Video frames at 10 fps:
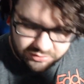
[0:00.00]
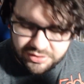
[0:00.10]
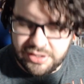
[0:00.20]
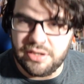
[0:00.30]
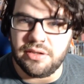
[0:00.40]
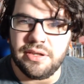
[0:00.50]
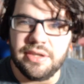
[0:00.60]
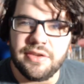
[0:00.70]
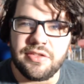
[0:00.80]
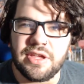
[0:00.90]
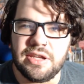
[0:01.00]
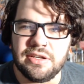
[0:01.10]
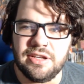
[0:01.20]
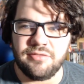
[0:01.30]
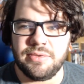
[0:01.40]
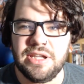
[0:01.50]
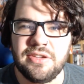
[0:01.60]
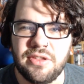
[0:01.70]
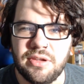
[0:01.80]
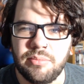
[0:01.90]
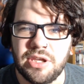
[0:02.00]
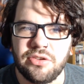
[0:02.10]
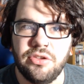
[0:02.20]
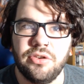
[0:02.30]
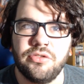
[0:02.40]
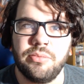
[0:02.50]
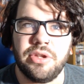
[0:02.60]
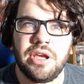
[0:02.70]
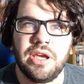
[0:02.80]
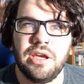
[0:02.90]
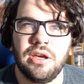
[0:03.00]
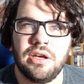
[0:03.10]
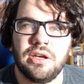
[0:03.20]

story is that Dave Bautista, best known for playing